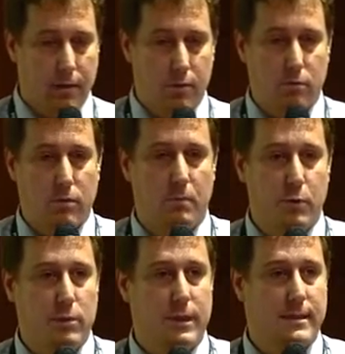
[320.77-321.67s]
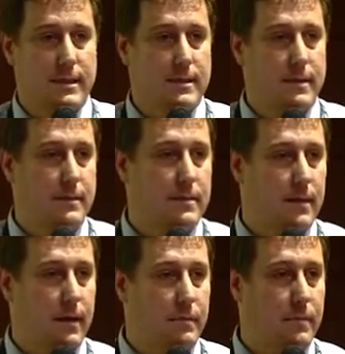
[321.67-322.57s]
through computer assistant
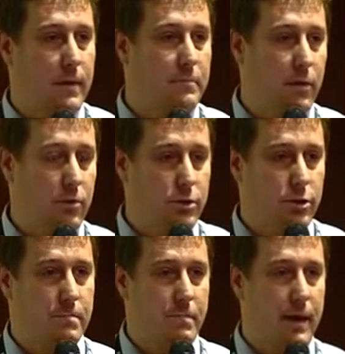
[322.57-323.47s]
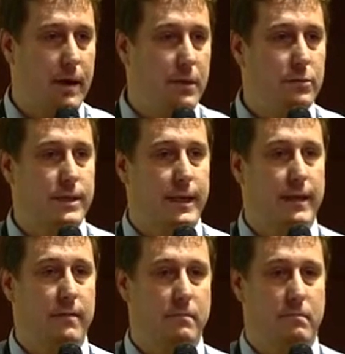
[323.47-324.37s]
approach by
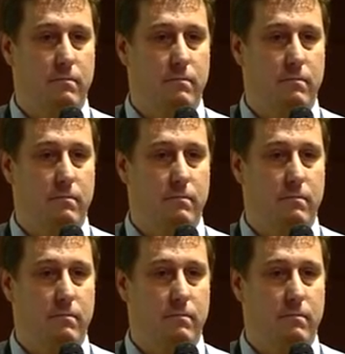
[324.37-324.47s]
using